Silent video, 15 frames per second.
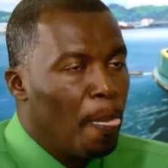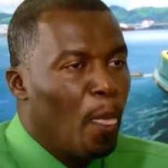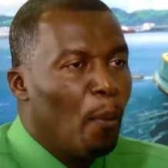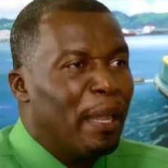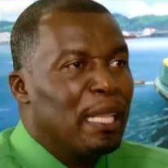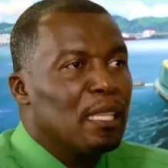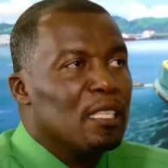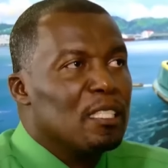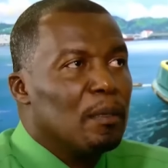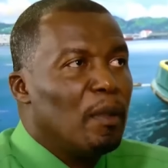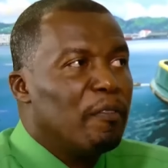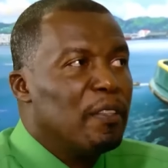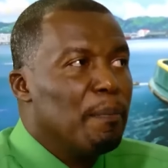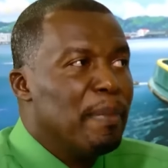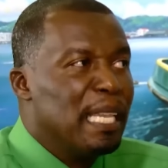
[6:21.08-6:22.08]
Well, some
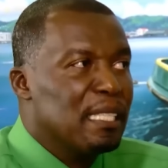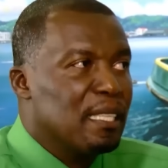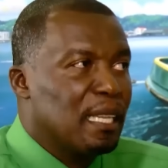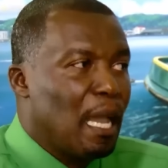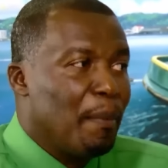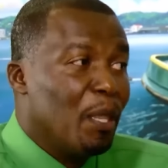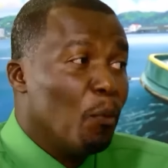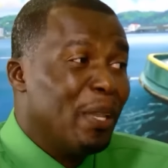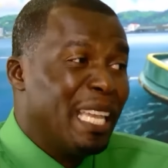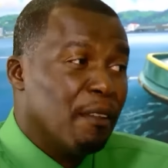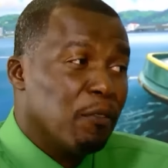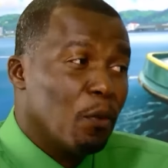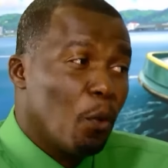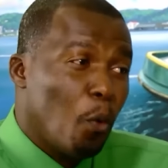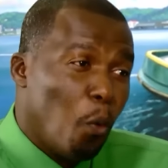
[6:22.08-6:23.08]
of the basic, I mean, we
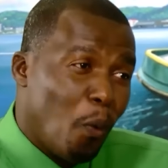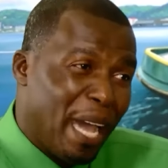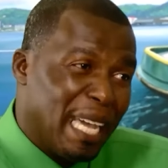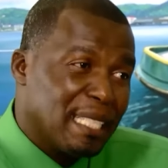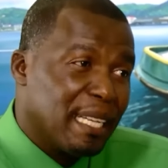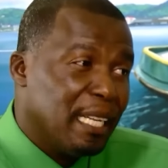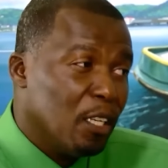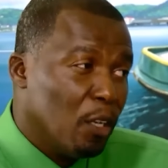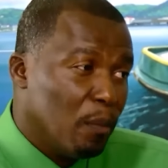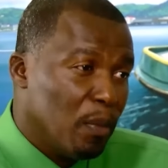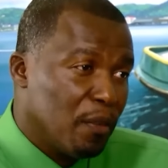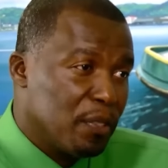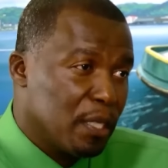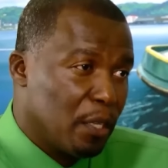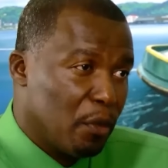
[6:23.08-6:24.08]
have quite a number
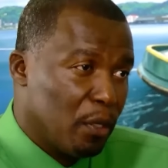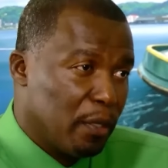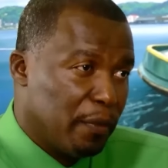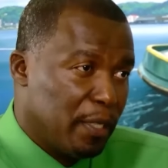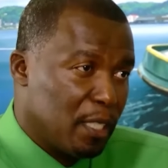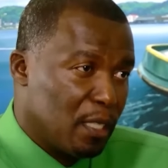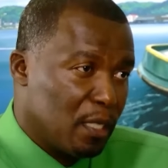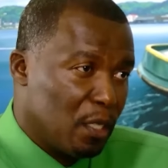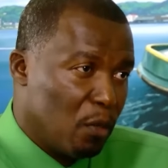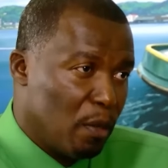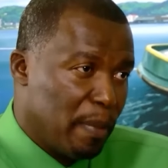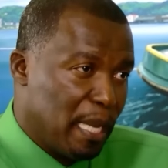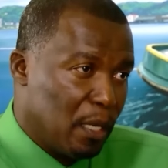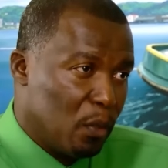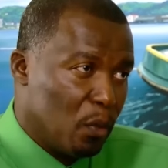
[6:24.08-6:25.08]
of security features on our
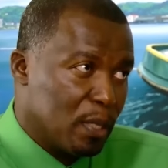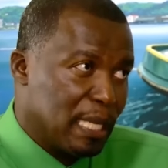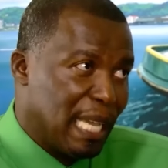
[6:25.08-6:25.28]
banknotes.